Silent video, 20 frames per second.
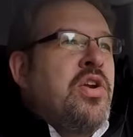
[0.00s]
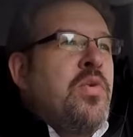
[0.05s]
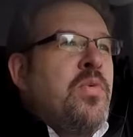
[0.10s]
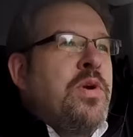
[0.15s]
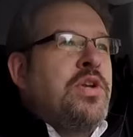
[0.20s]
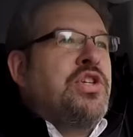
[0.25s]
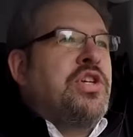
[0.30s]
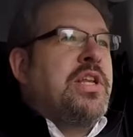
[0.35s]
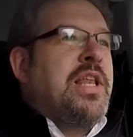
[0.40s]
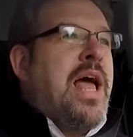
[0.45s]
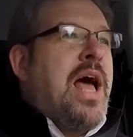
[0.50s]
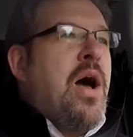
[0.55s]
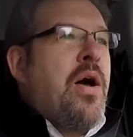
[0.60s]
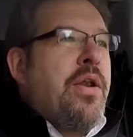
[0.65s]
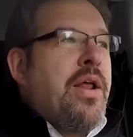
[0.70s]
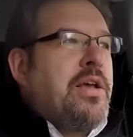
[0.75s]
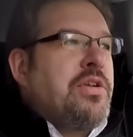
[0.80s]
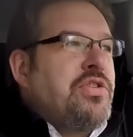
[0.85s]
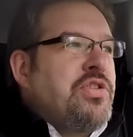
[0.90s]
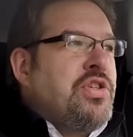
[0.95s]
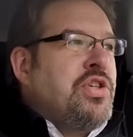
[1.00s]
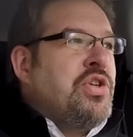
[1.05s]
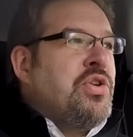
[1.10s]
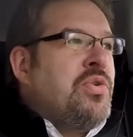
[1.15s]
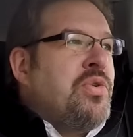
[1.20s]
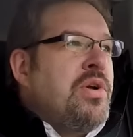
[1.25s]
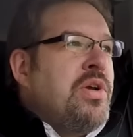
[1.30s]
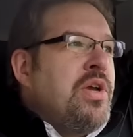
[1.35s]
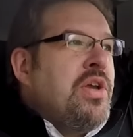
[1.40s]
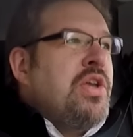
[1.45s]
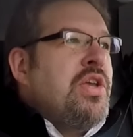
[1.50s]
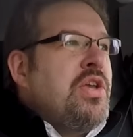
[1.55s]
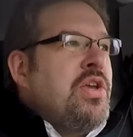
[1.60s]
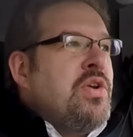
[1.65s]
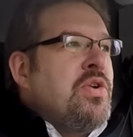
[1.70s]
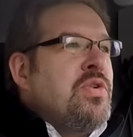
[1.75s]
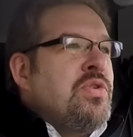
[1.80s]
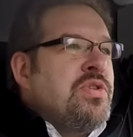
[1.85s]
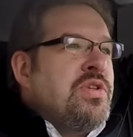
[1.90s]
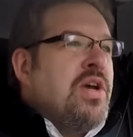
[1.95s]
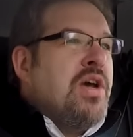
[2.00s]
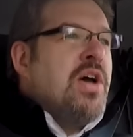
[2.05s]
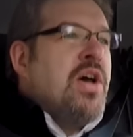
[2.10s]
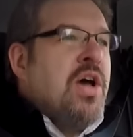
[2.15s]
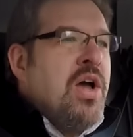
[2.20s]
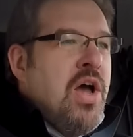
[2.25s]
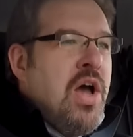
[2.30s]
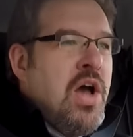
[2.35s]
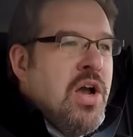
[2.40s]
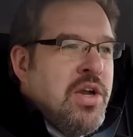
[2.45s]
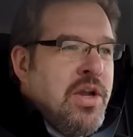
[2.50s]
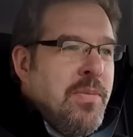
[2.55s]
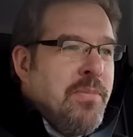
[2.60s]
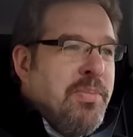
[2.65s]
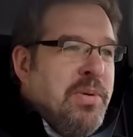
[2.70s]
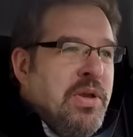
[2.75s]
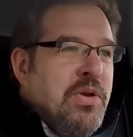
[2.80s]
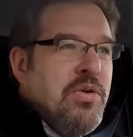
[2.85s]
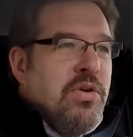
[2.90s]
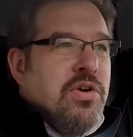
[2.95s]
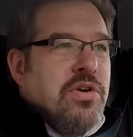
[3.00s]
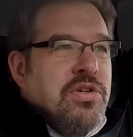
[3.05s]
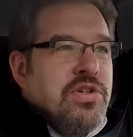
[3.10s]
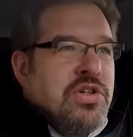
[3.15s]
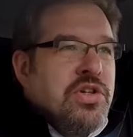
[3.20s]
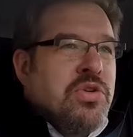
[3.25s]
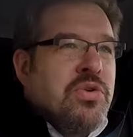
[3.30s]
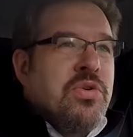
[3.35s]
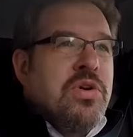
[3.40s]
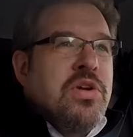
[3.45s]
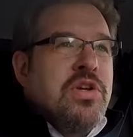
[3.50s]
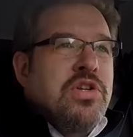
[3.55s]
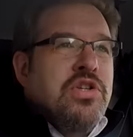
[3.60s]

which allowed us to use a computer to